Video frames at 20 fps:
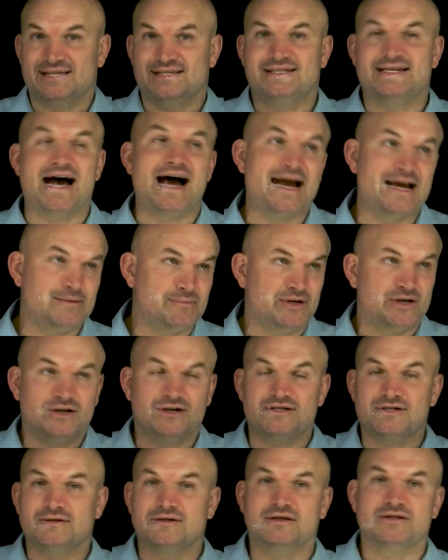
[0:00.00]
a
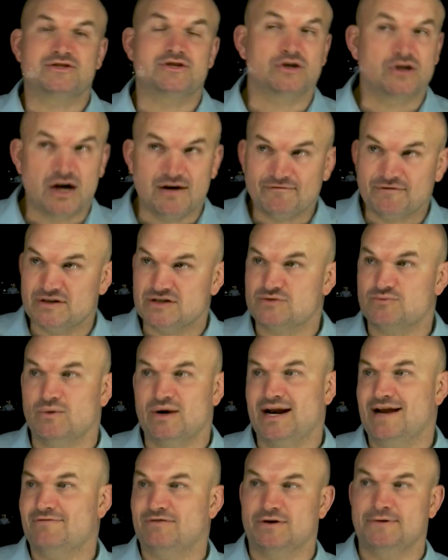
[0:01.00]
diameter, circumference,
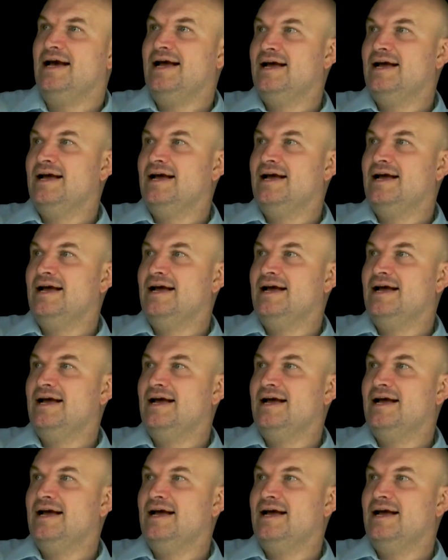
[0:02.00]
whatever?